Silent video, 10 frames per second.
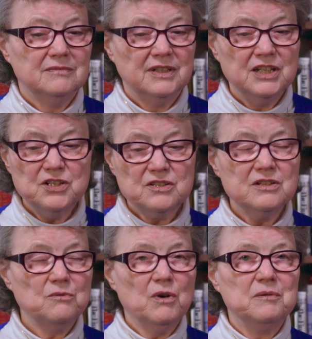He
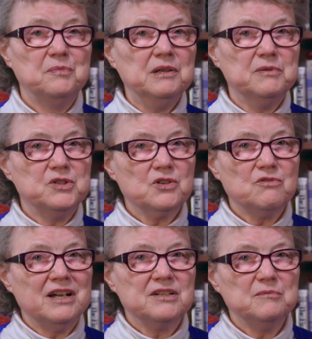doesn't want people just
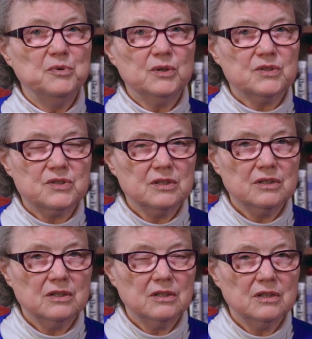writing books
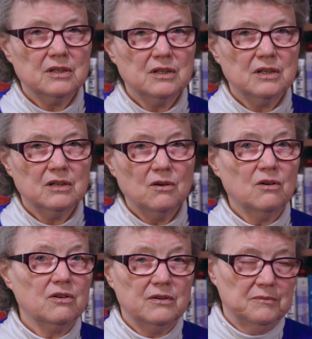
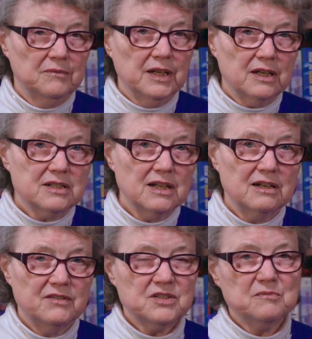or making
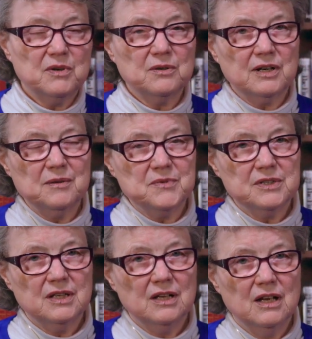television programs.
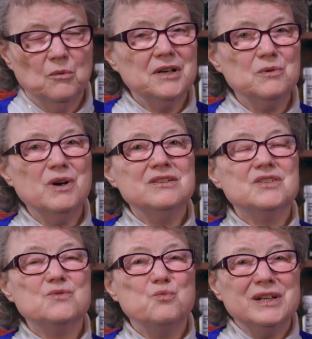What he wants
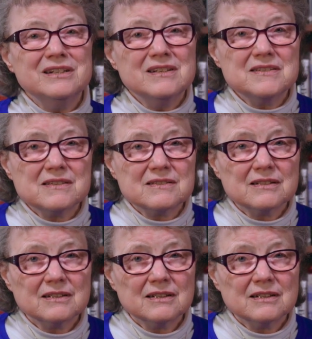is witnesses.